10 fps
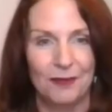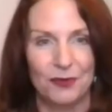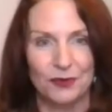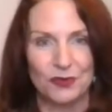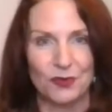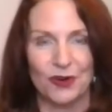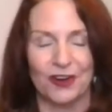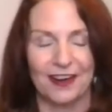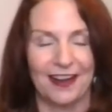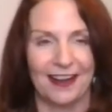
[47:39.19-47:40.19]
Moon's
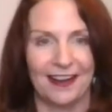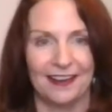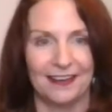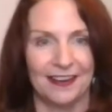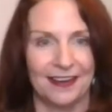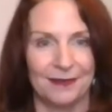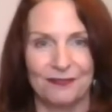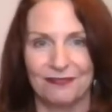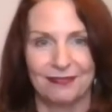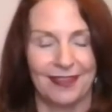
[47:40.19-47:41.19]
work. And
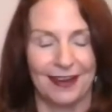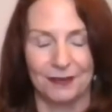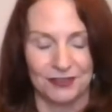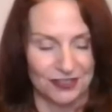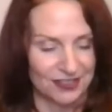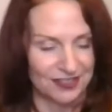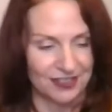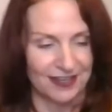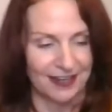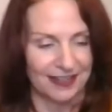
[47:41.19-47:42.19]
that was just
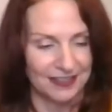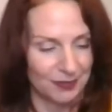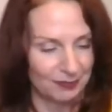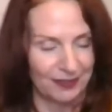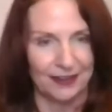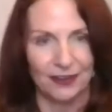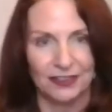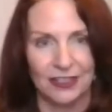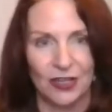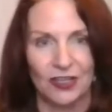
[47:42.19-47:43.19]
stunning. I just want to play it all
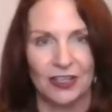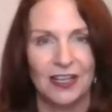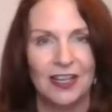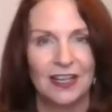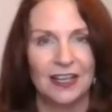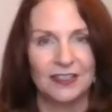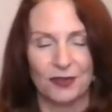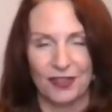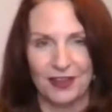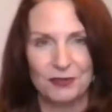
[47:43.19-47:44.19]
day long. So
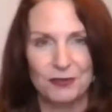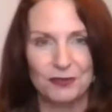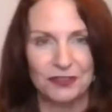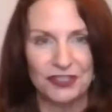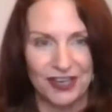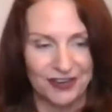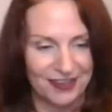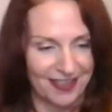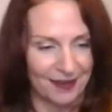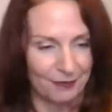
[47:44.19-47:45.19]
thank you, Moon, for
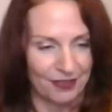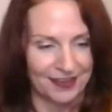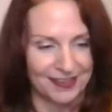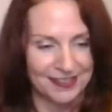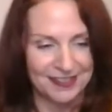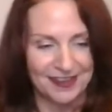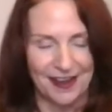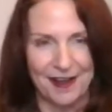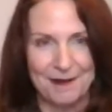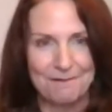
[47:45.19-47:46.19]
sharing that with us.
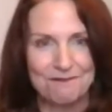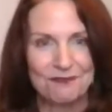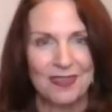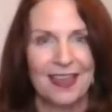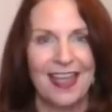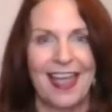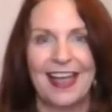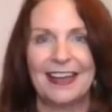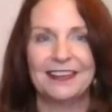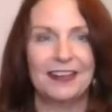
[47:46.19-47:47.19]

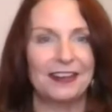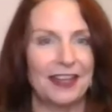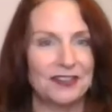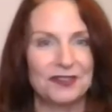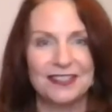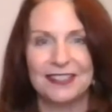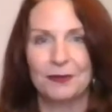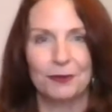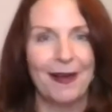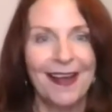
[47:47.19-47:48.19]
And as you see,
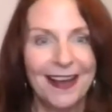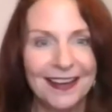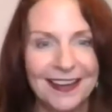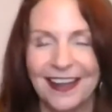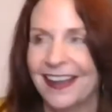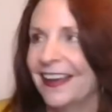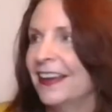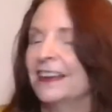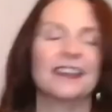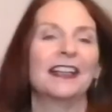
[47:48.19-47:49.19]
we're back.
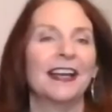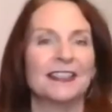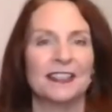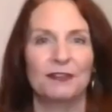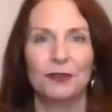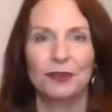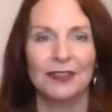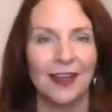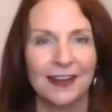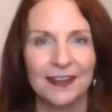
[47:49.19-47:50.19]
And yes, if you could
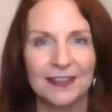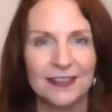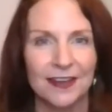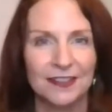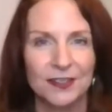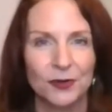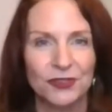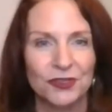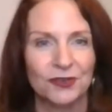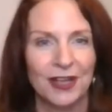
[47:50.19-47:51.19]
like us on
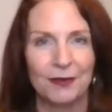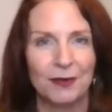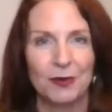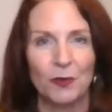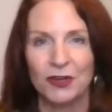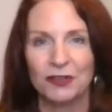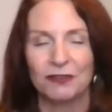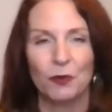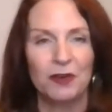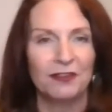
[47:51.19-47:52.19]
social, that would be
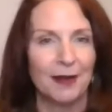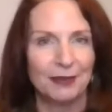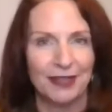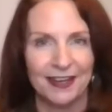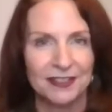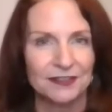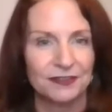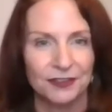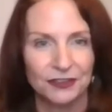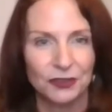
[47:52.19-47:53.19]
wonderful. We've got plans
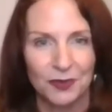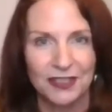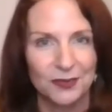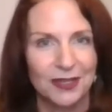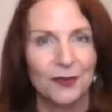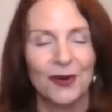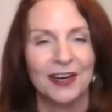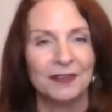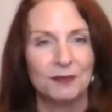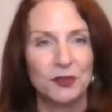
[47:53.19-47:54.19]
for
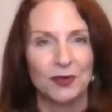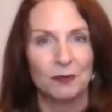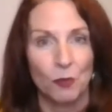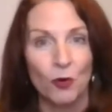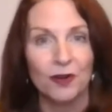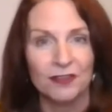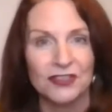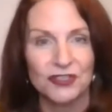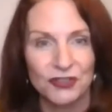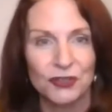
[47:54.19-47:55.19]
2021 and doing more of
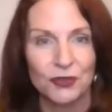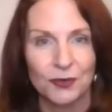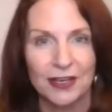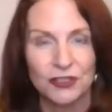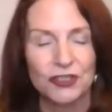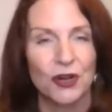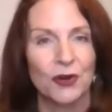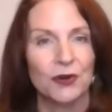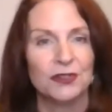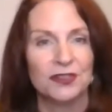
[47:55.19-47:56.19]
these curated
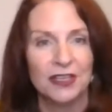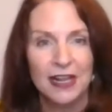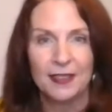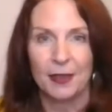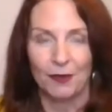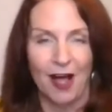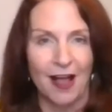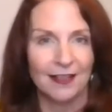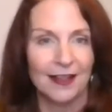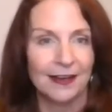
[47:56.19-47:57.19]
shows that will
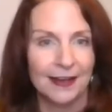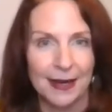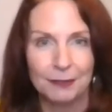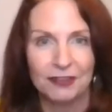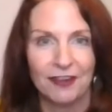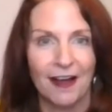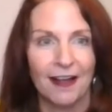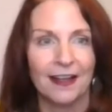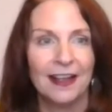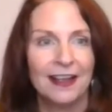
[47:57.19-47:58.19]
highlight and
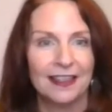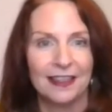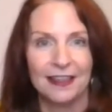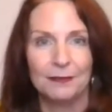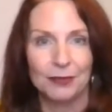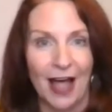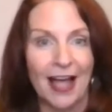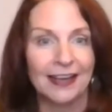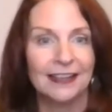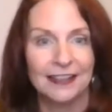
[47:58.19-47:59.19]
amplify the
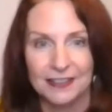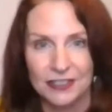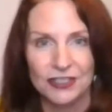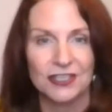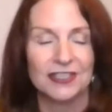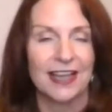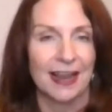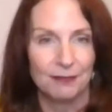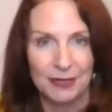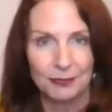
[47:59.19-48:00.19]
Black, Indigenous,
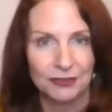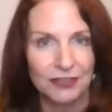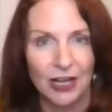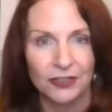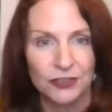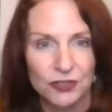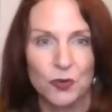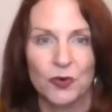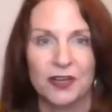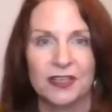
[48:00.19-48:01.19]
and people of color
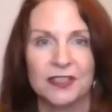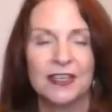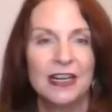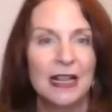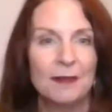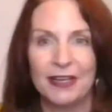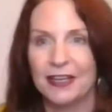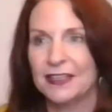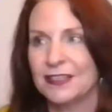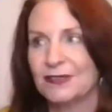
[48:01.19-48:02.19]
stories,
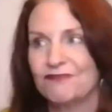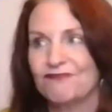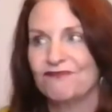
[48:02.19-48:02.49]
because